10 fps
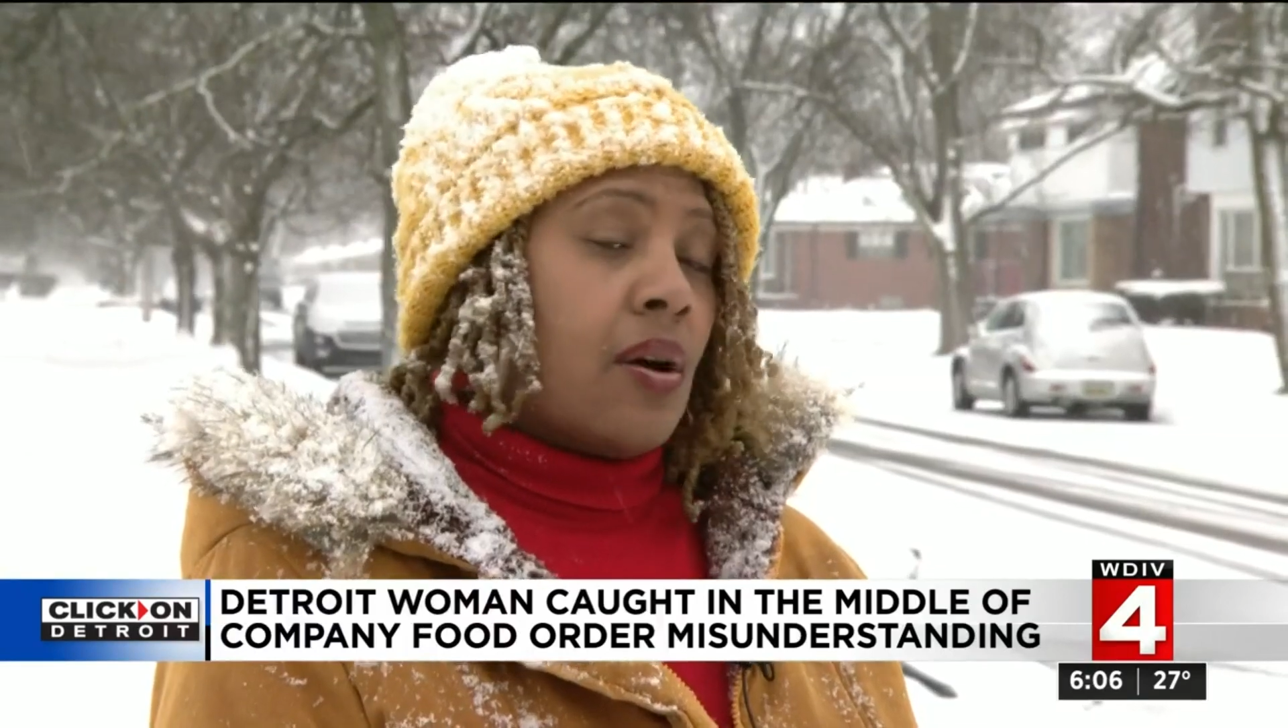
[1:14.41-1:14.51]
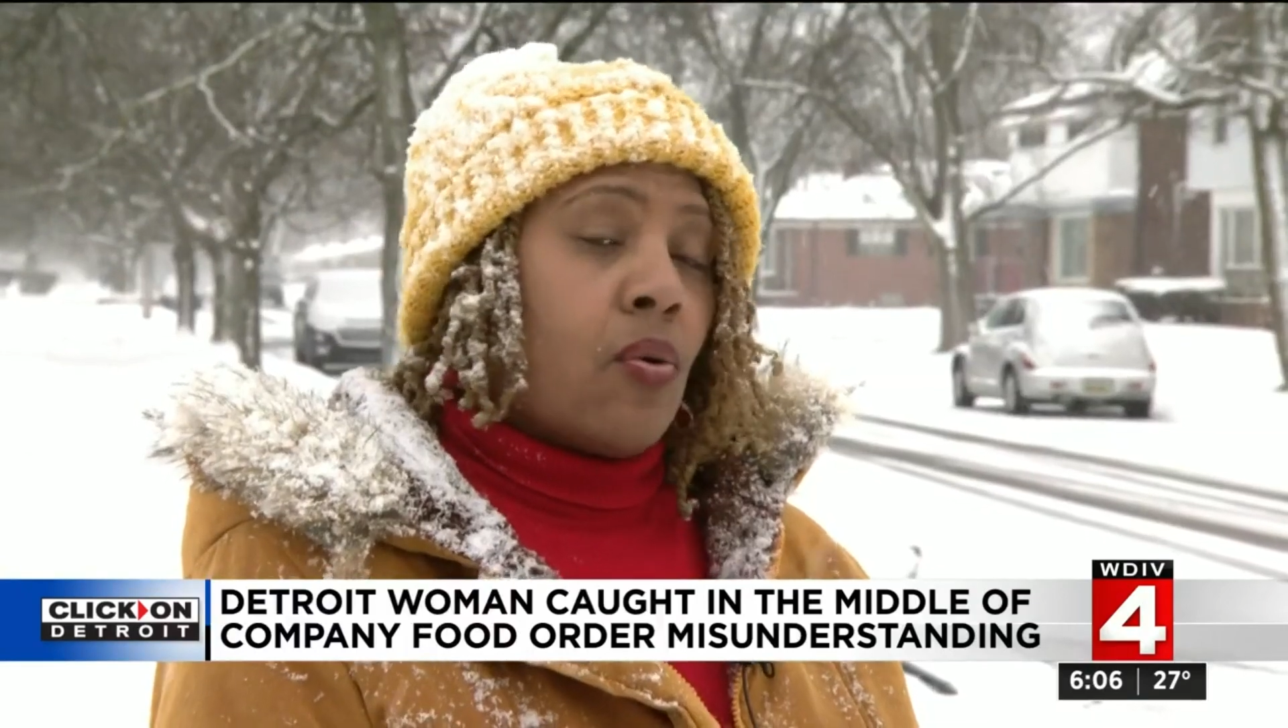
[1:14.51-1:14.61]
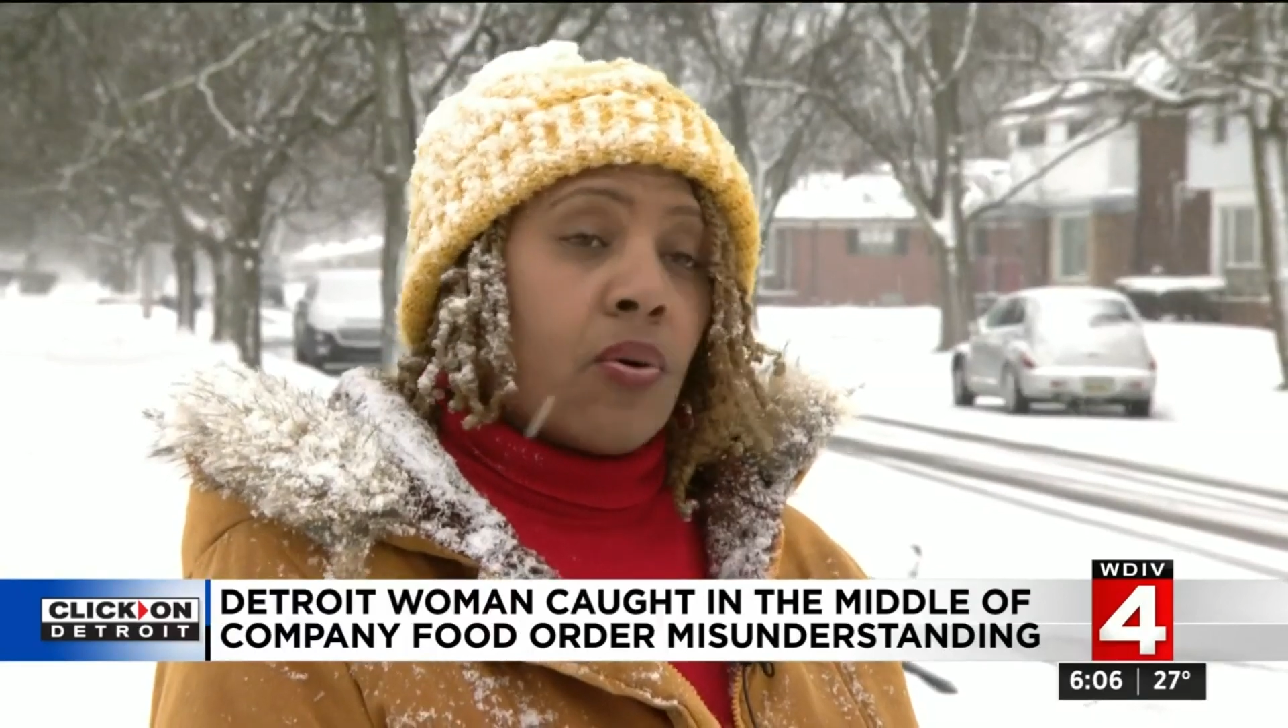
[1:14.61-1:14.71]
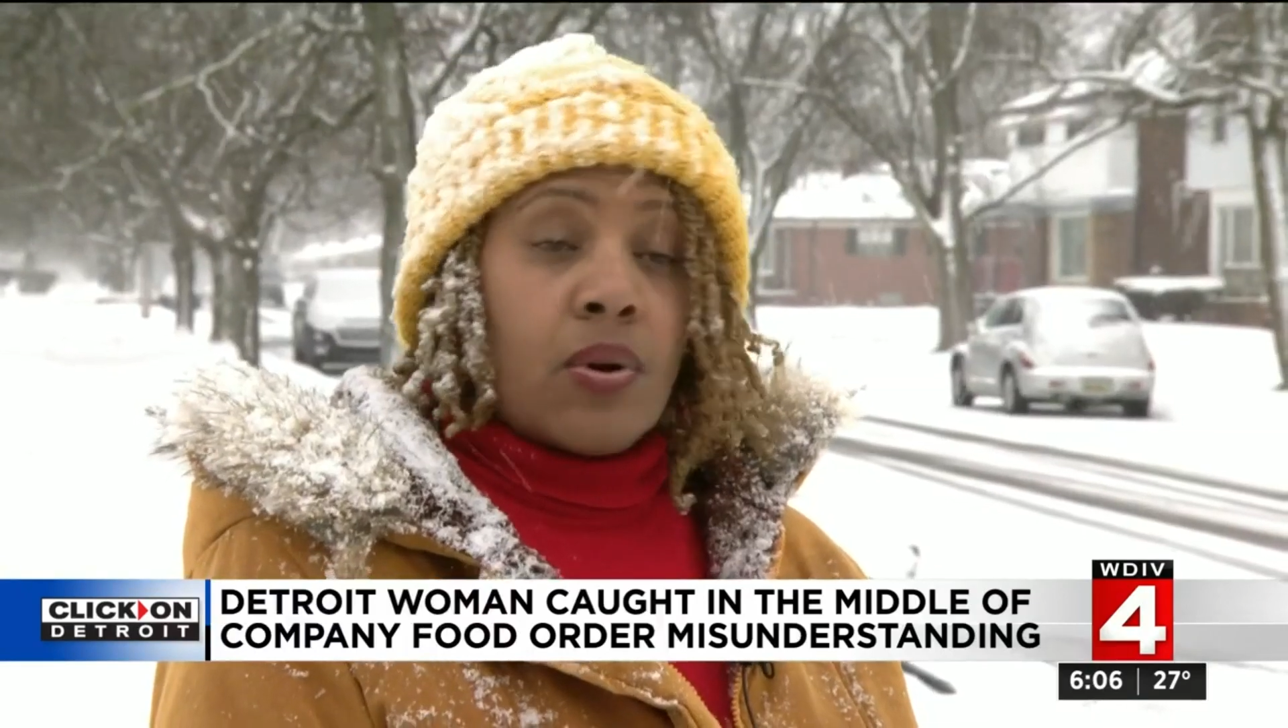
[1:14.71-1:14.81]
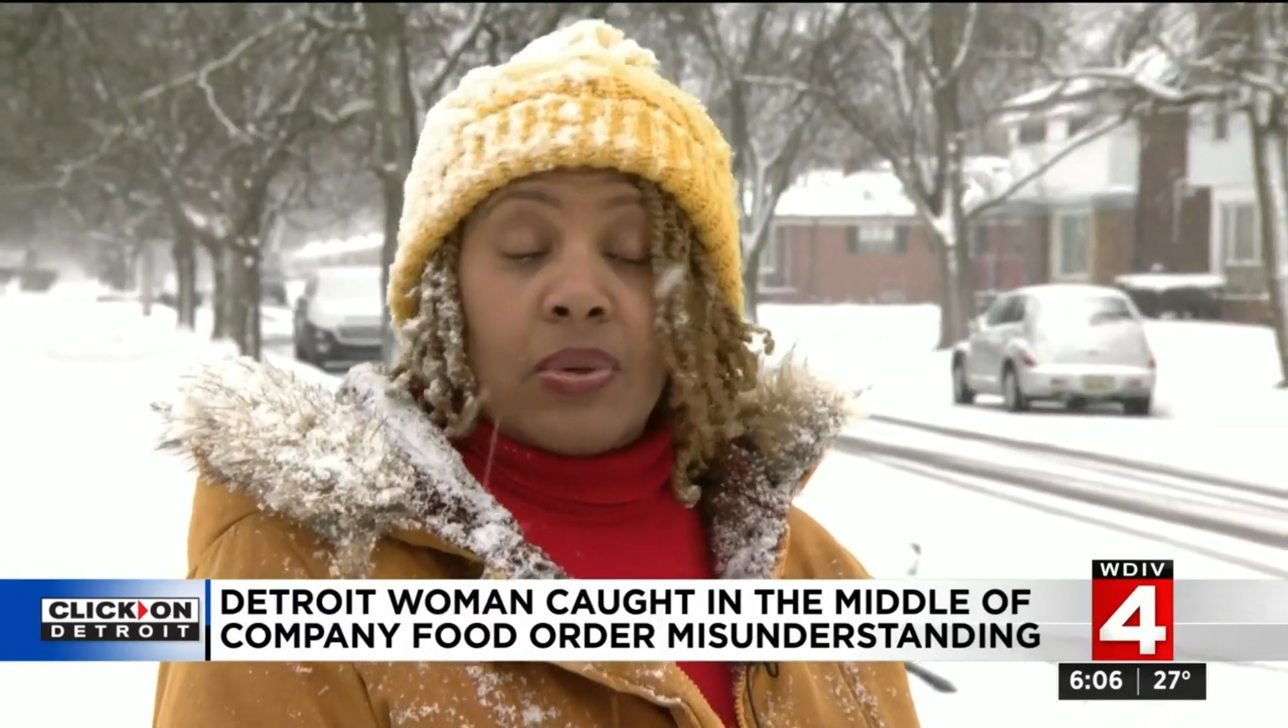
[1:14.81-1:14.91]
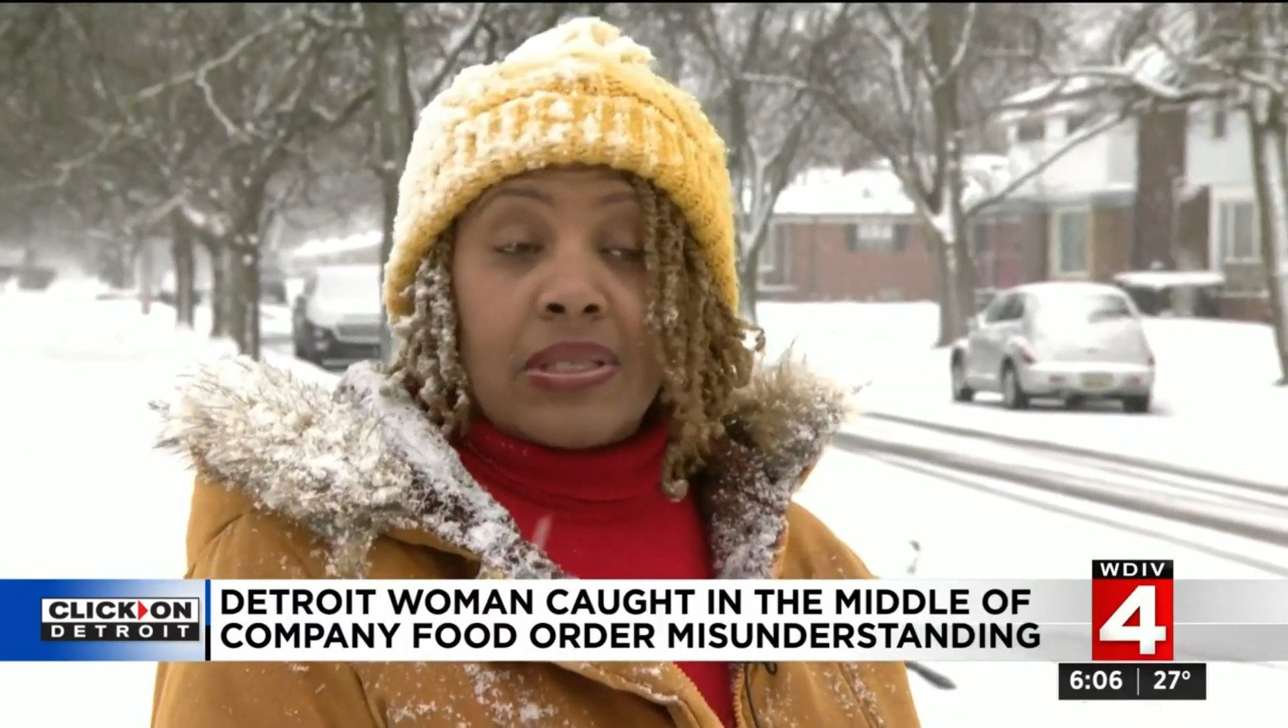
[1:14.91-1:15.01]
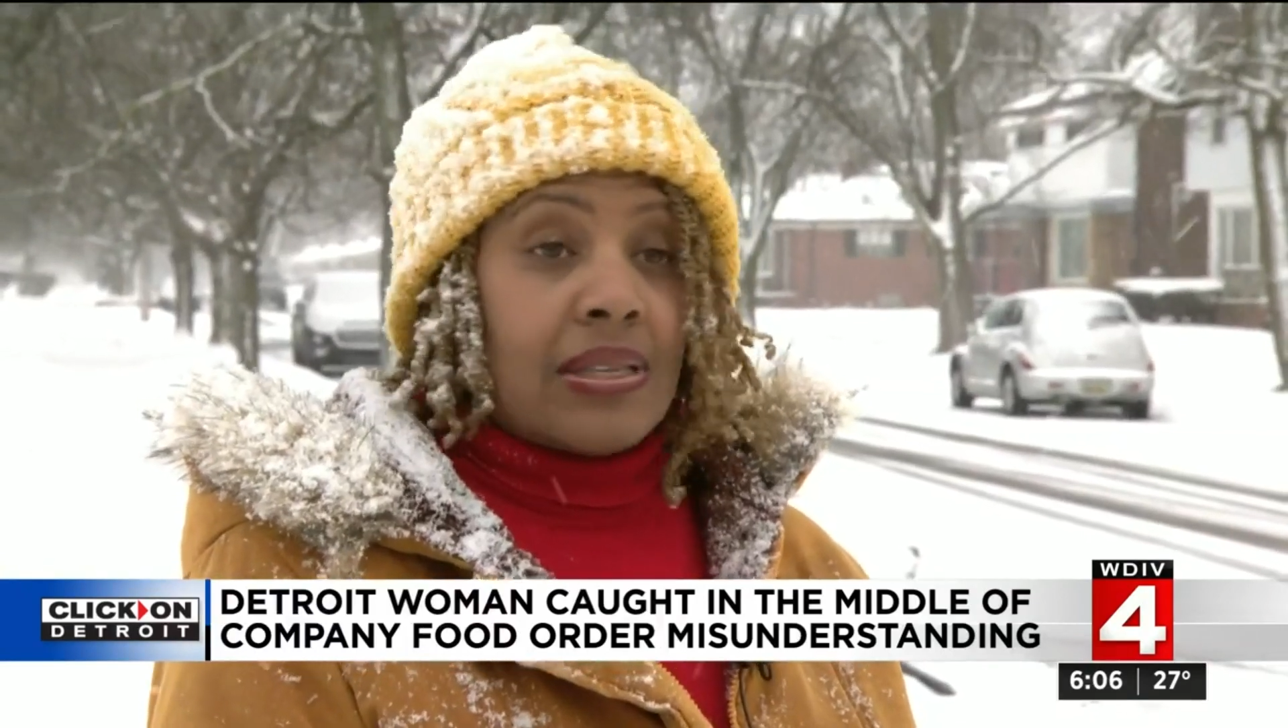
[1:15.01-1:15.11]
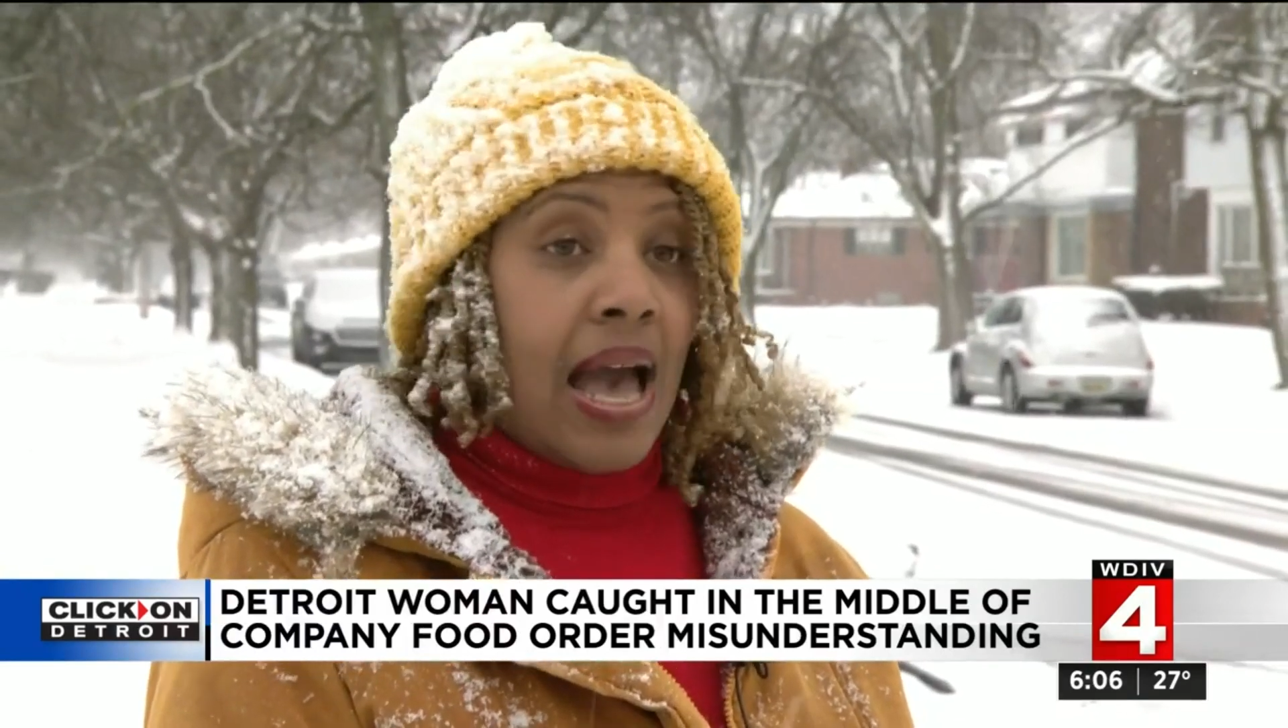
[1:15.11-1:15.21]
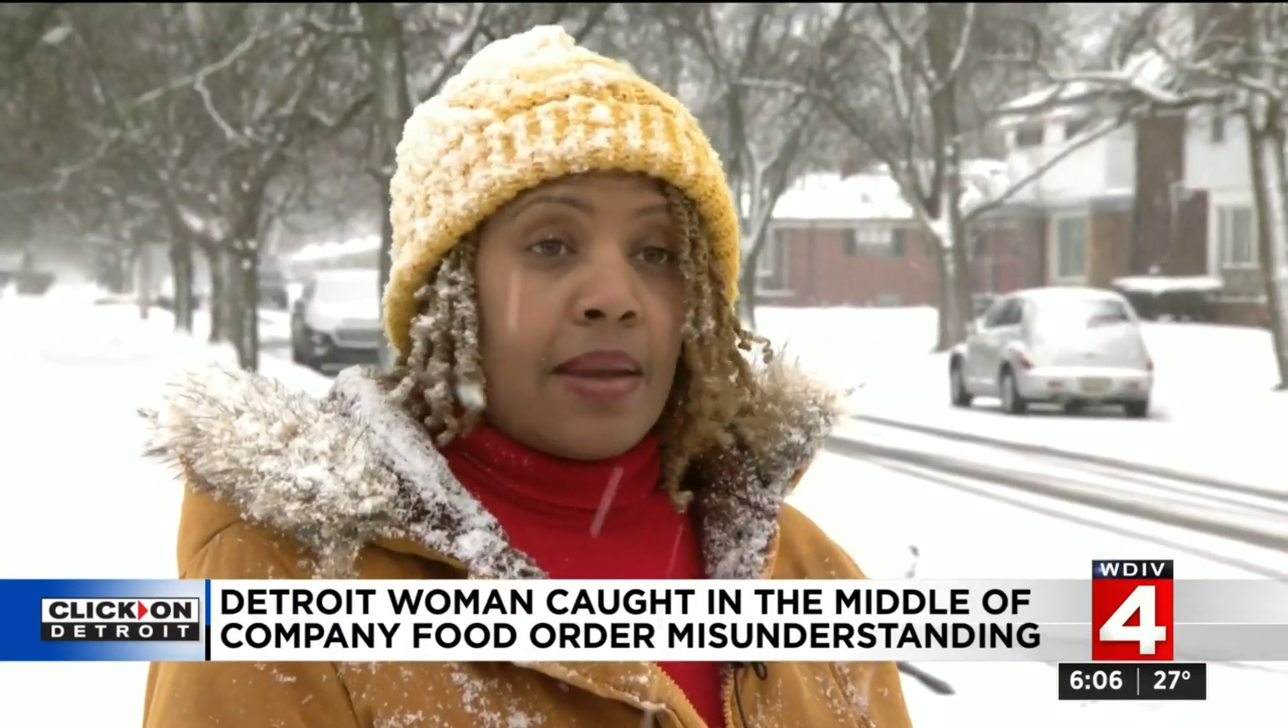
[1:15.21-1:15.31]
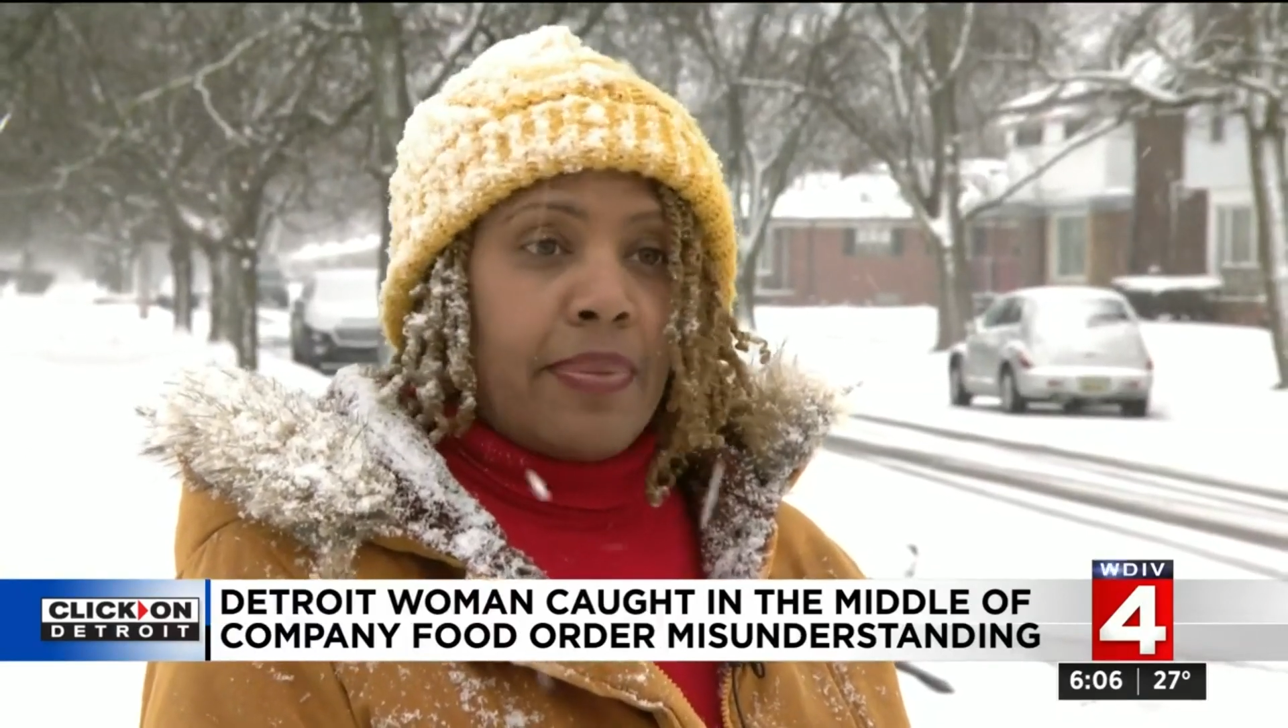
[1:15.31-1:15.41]
order was
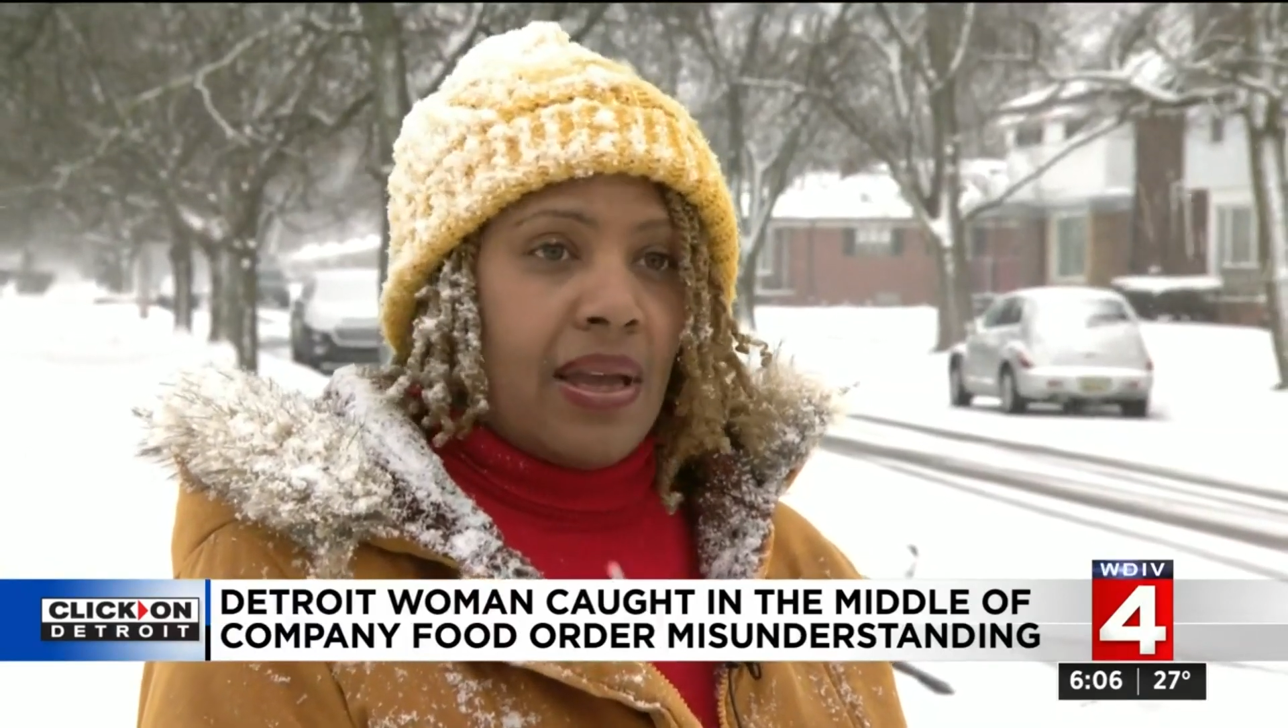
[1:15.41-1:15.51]
not